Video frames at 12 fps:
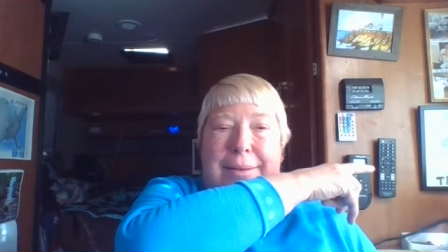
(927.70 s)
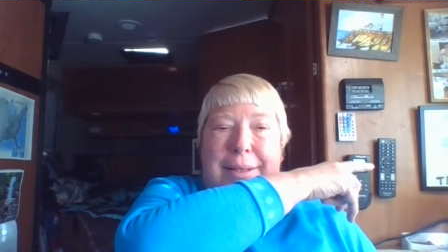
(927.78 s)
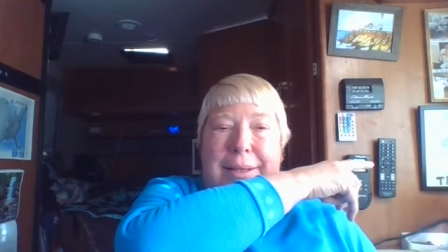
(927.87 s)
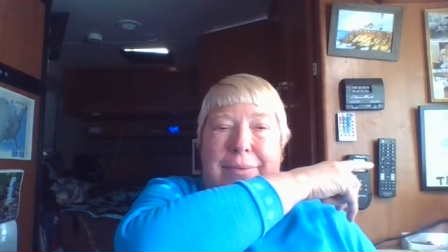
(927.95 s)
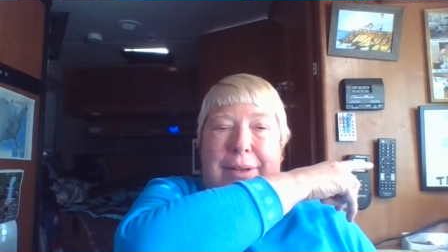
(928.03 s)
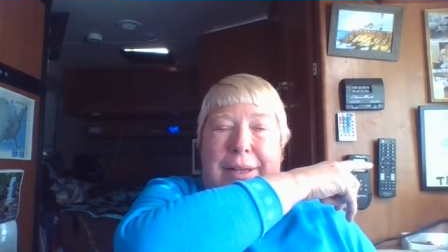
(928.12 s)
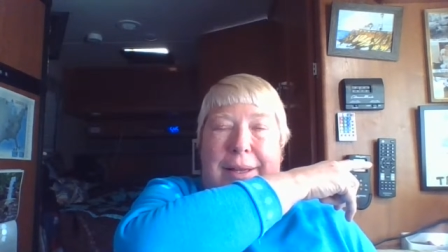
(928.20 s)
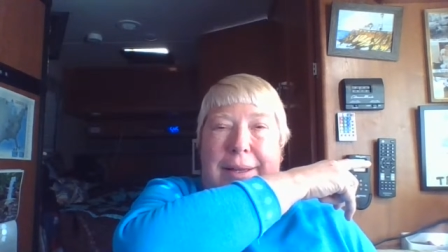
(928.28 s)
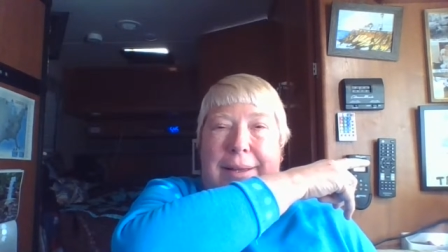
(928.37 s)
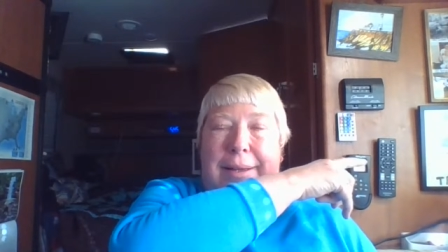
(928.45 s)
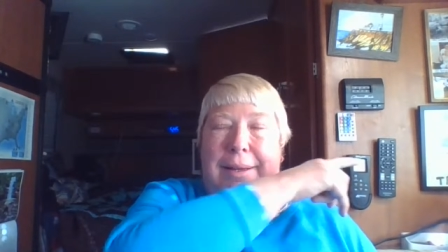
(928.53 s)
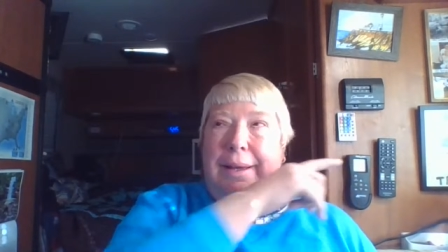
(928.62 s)

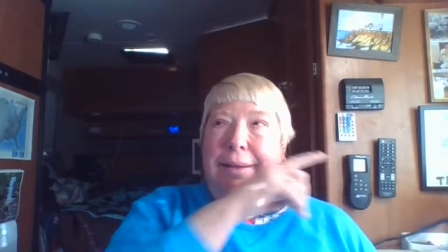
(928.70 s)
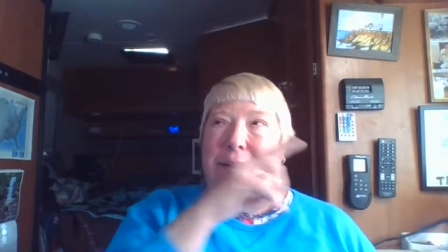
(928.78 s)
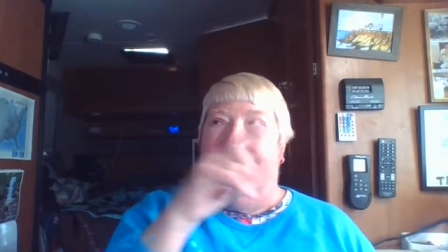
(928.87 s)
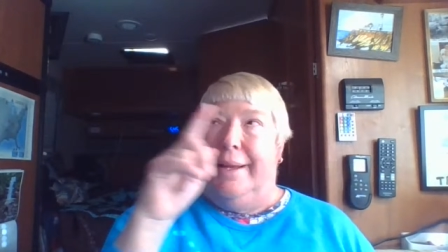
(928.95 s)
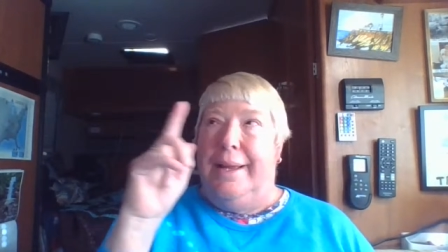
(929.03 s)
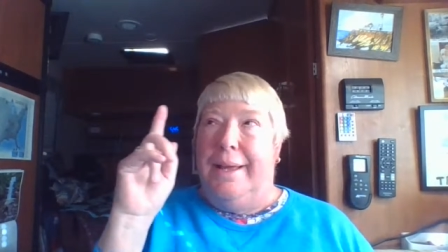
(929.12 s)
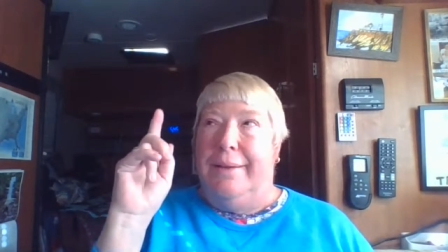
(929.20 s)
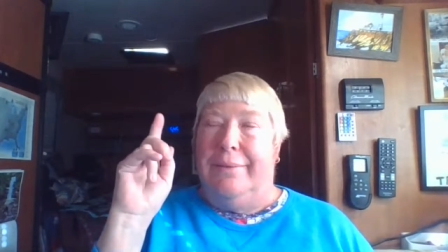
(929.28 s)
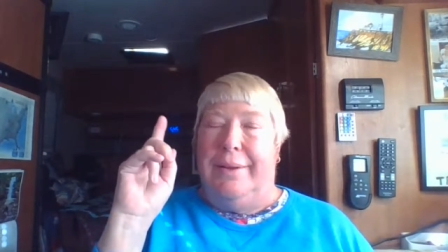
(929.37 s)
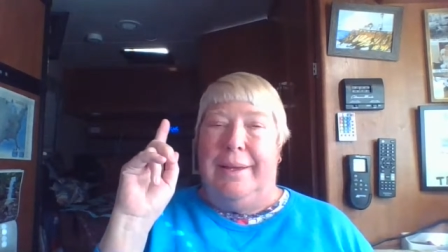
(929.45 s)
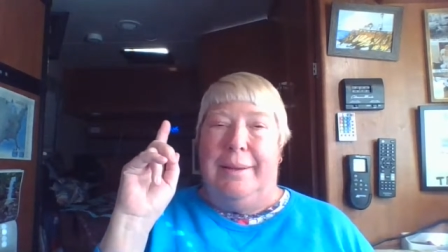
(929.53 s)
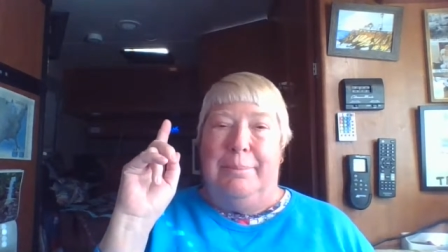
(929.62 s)
TV, and then I have
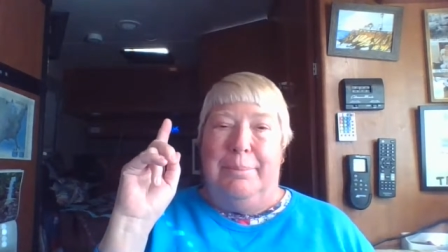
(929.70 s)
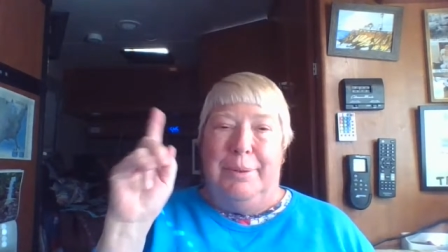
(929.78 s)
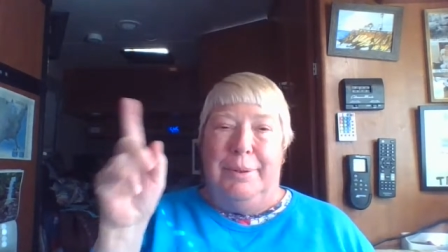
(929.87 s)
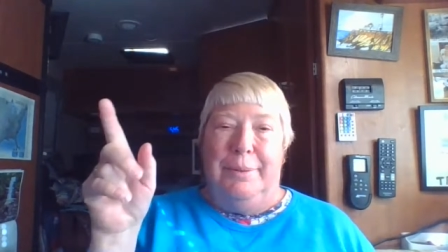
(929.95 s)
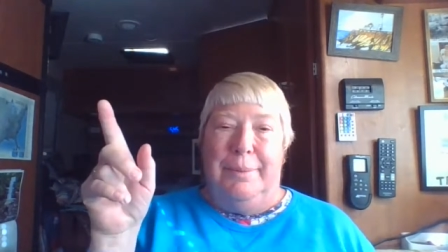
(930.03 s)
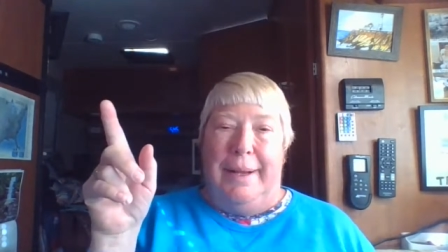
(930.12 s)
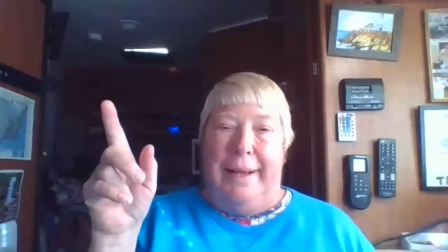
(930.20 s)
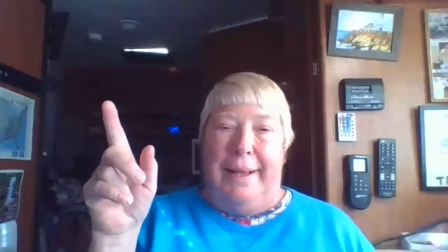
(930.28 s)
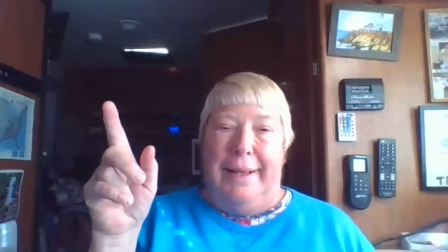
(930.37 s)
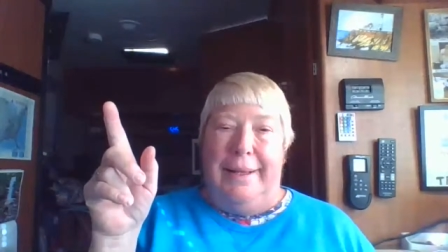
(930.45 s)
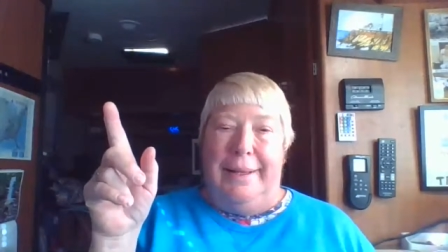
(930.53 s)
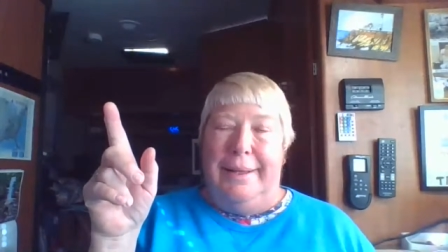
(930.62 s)
a
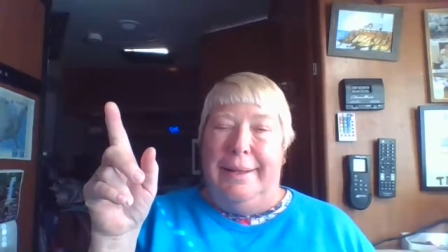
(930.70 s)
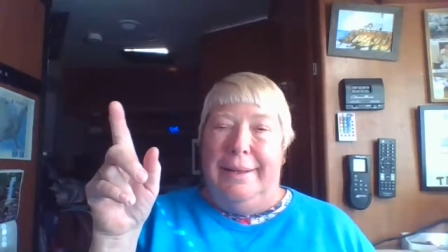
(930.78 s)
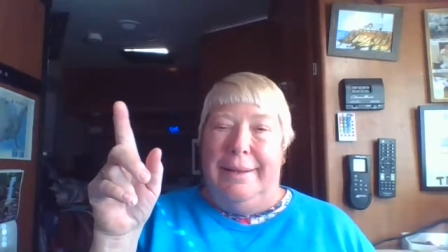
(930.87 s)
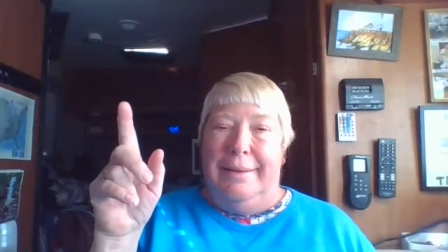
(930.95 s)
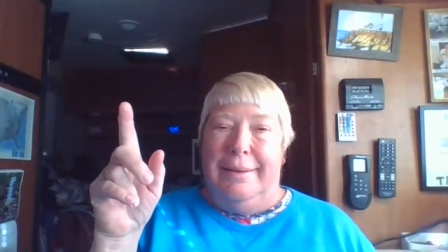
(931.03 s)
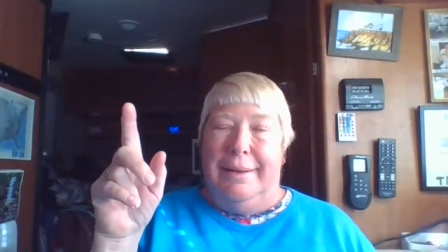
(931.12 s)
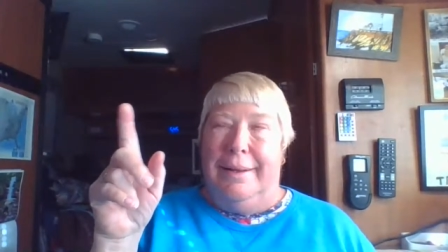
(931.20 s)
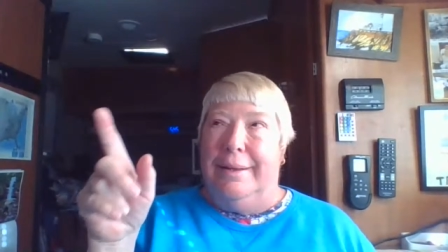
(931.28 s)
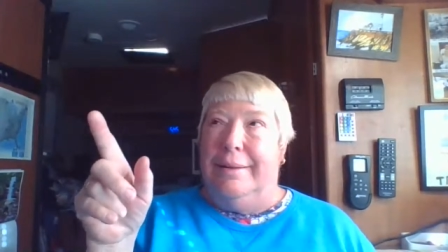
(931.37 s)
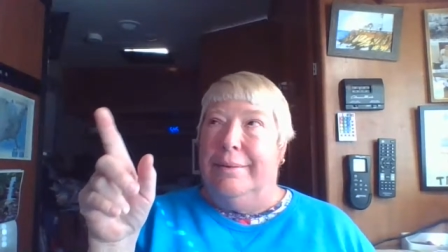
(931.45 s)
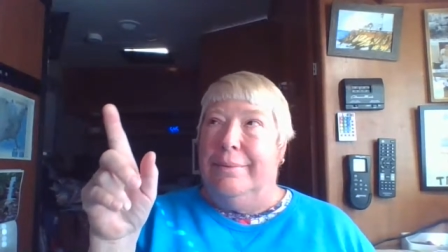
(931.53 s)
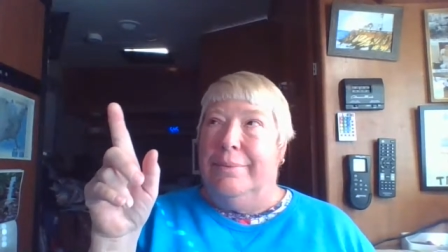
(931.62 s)
Blu-ray
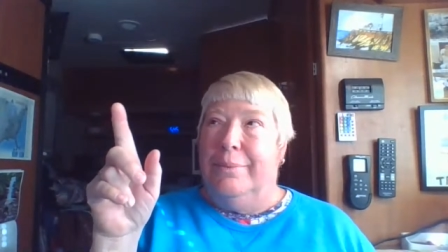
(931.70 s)
uh,